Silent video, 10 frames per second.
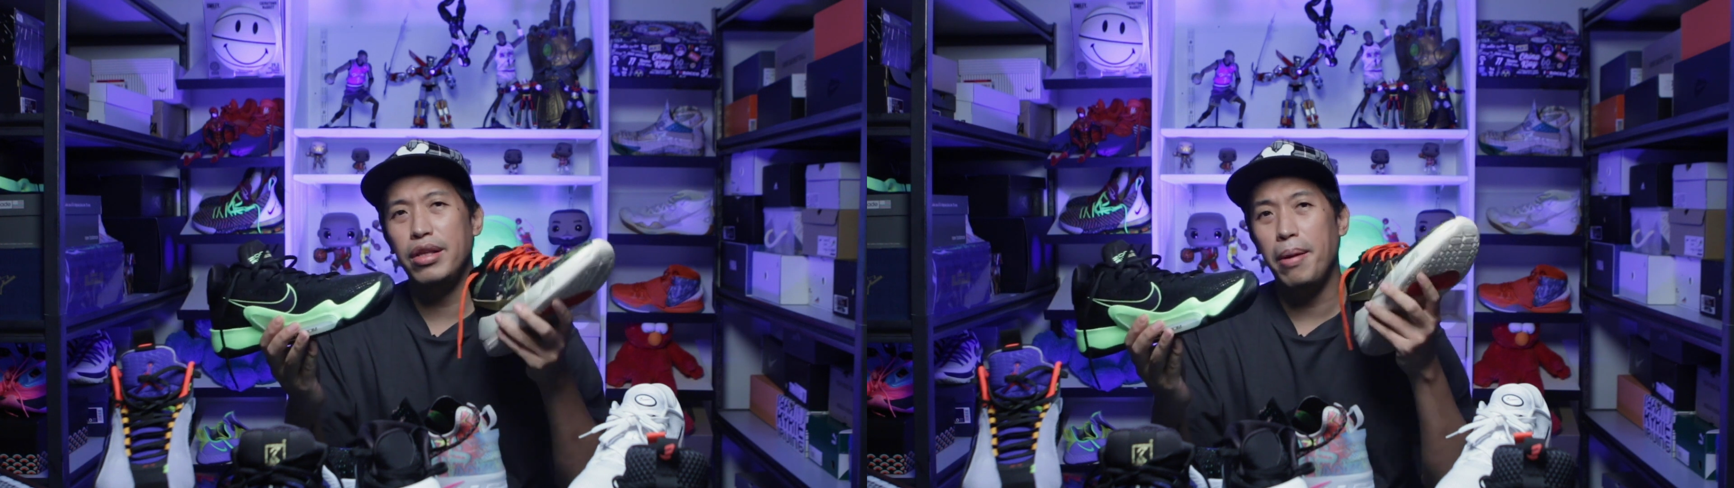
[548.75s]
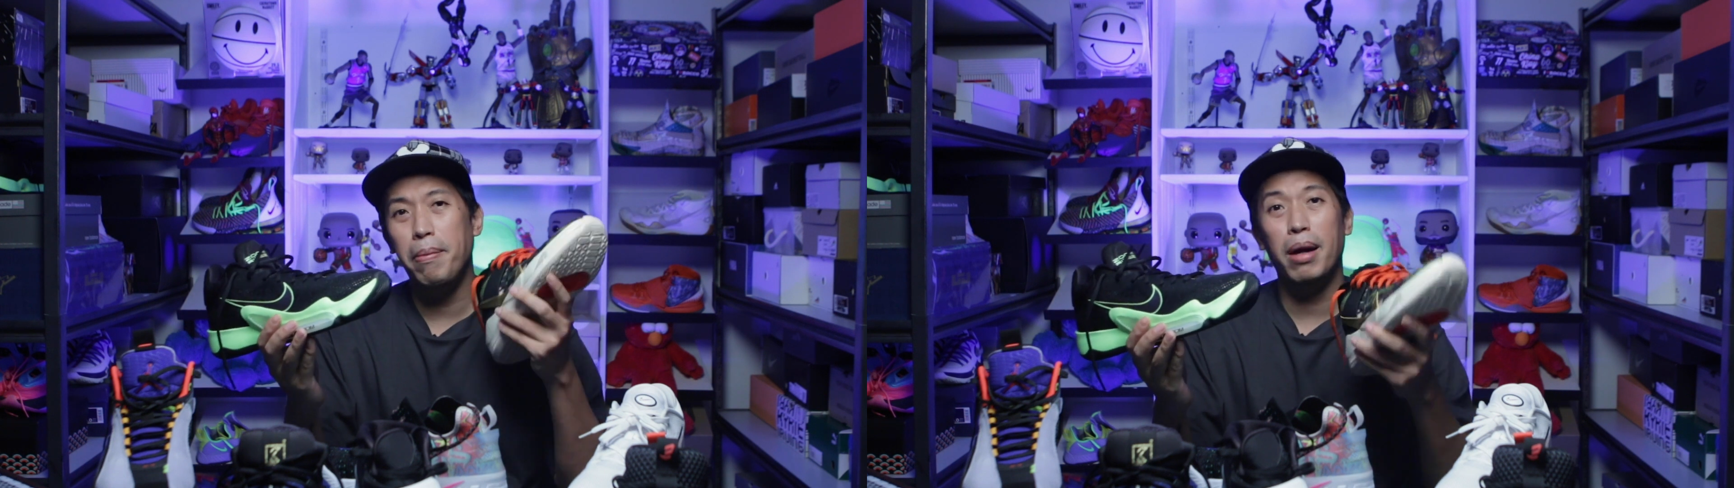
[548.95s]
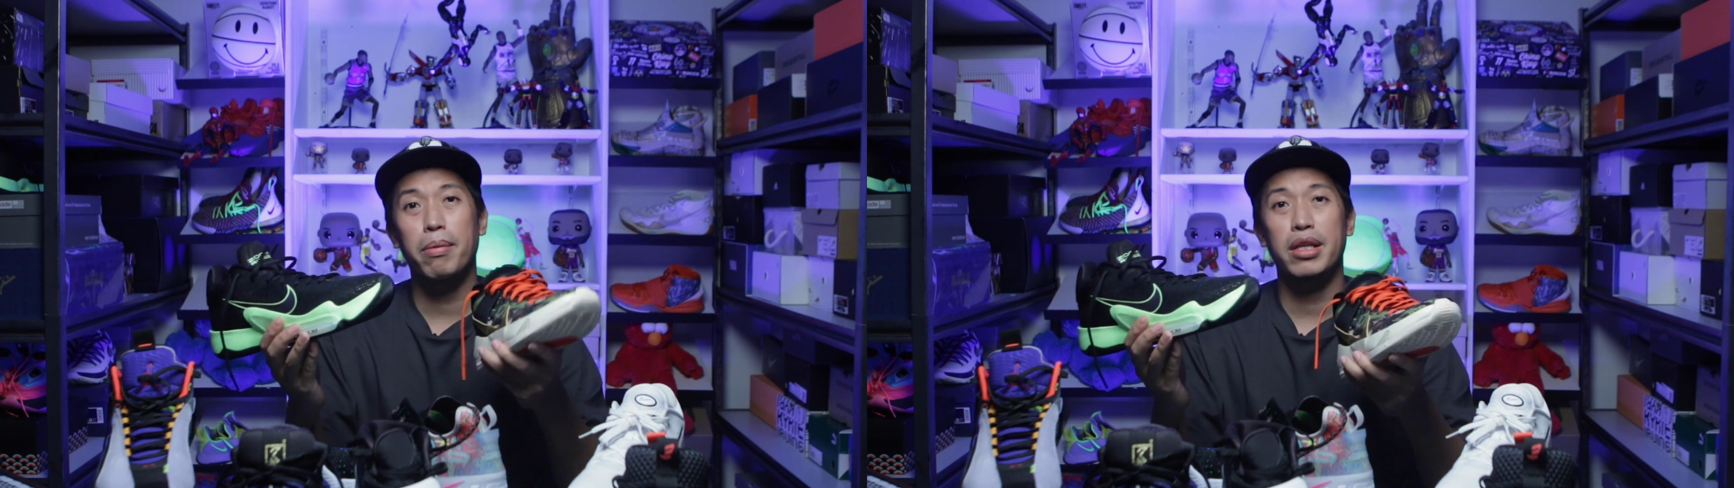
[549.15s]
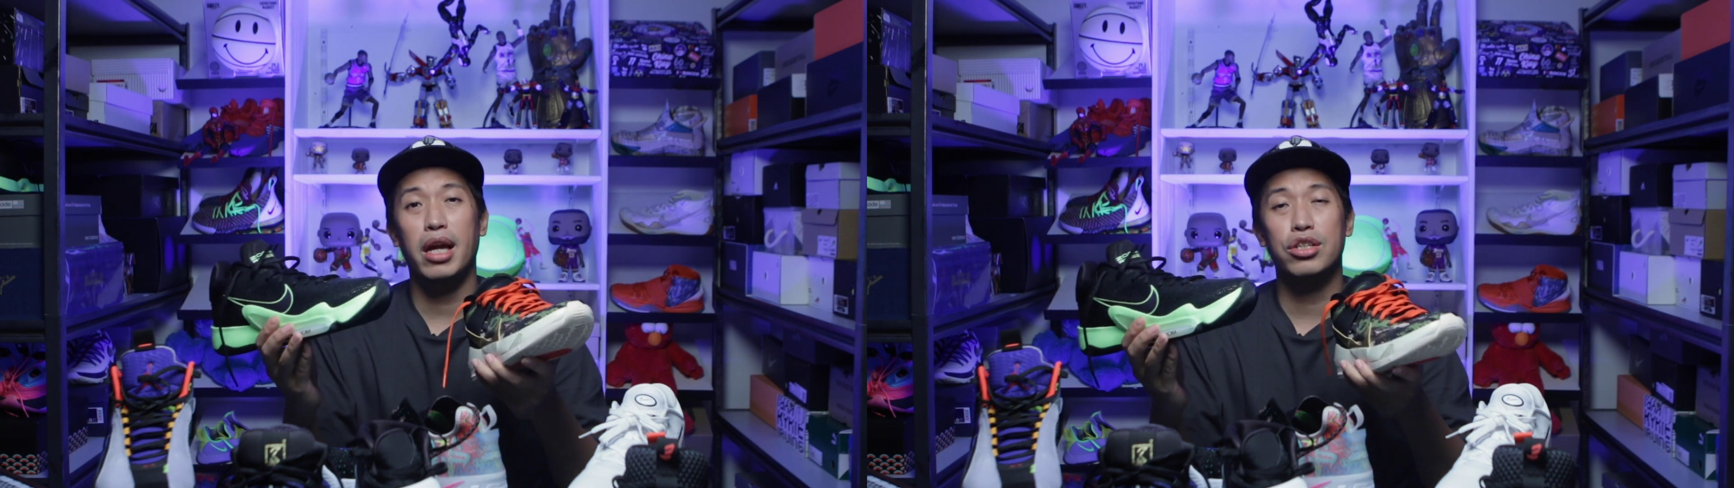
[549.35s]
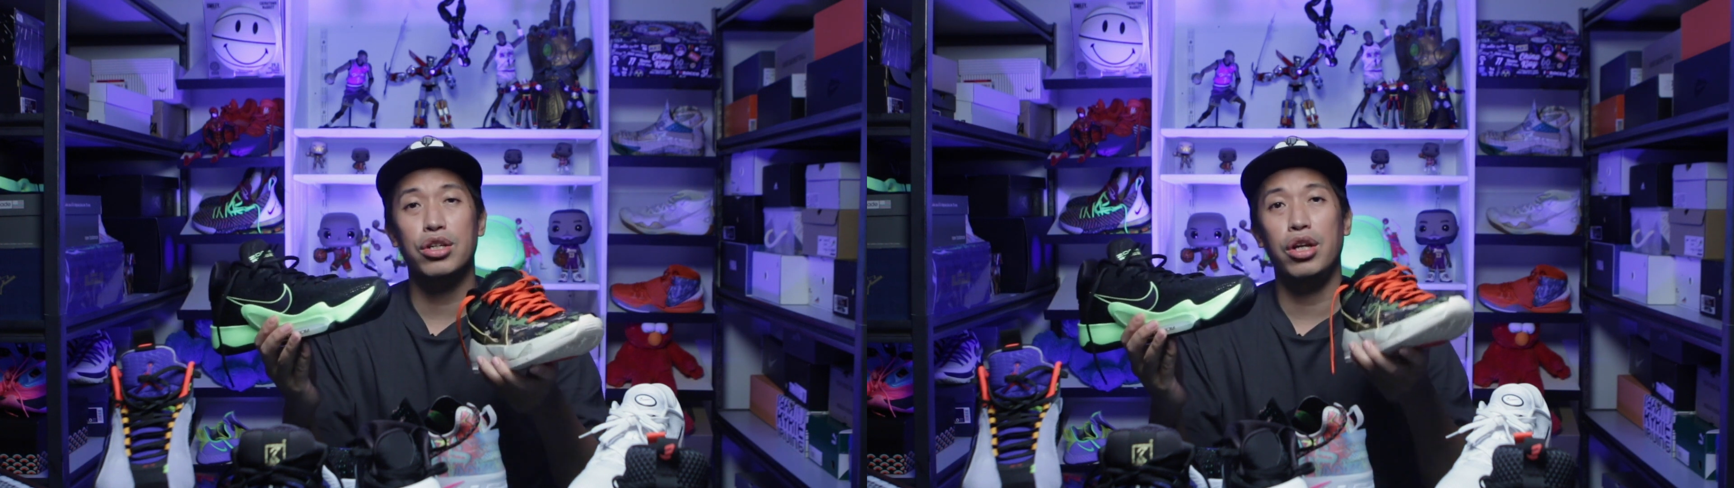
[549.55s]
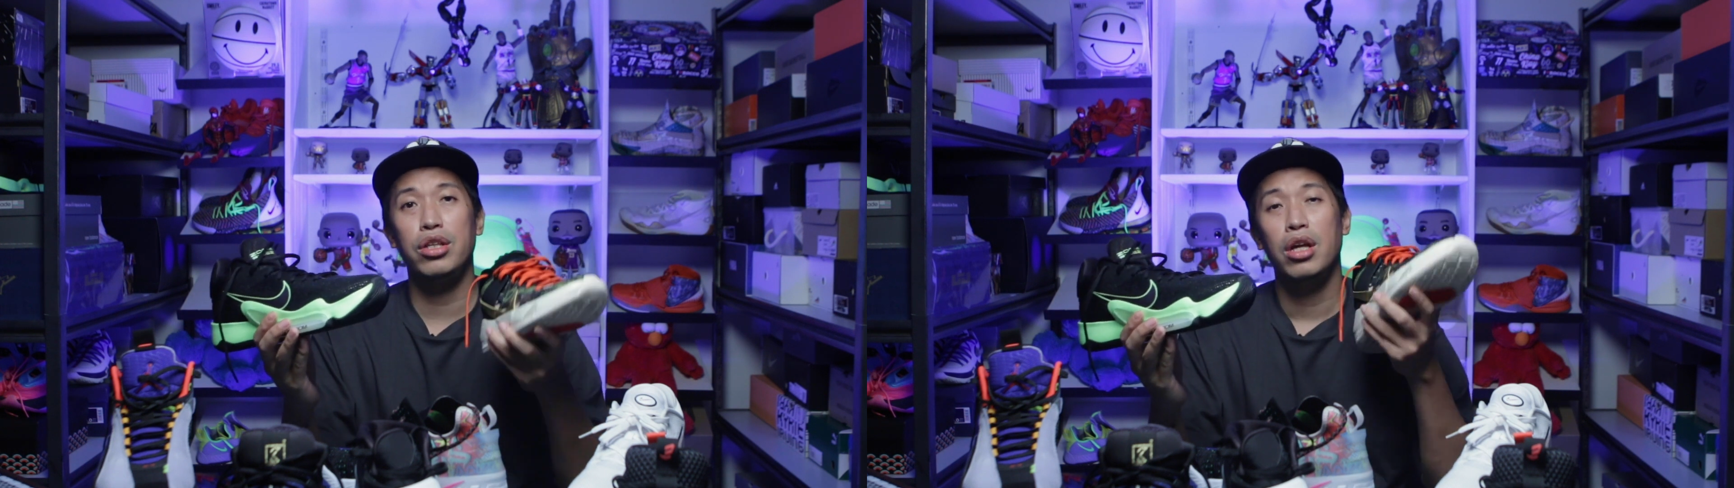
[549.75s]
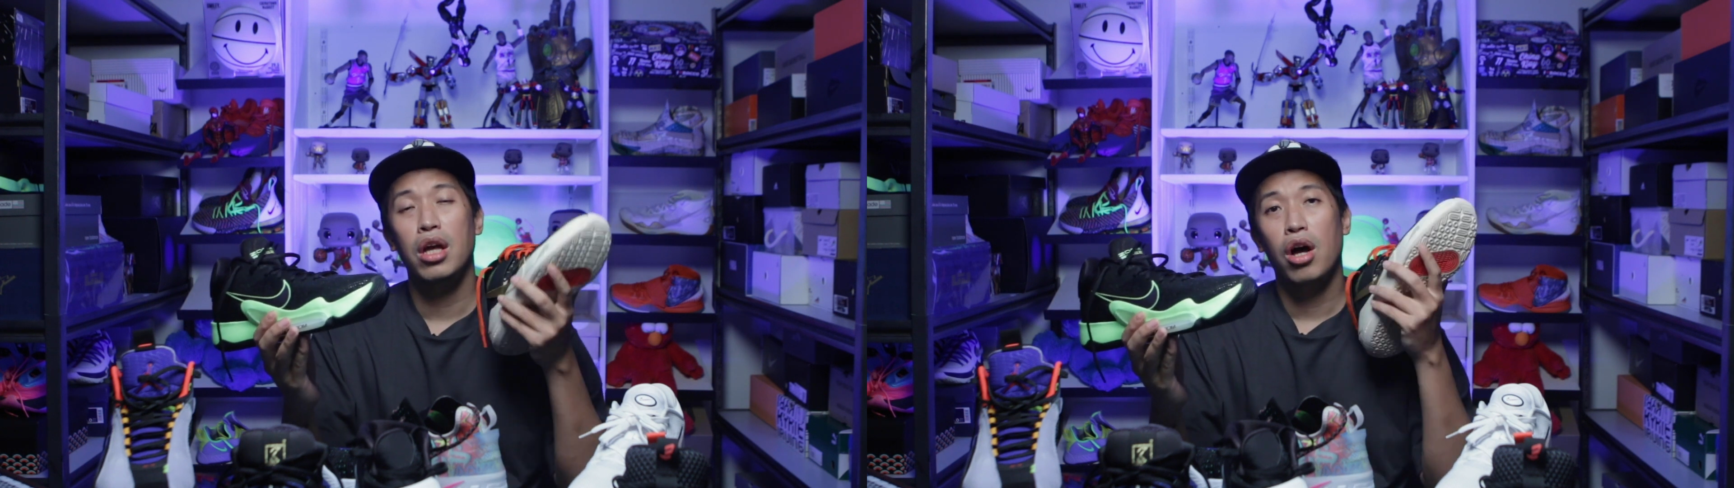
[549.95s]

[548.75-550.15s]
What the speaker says: the impact protection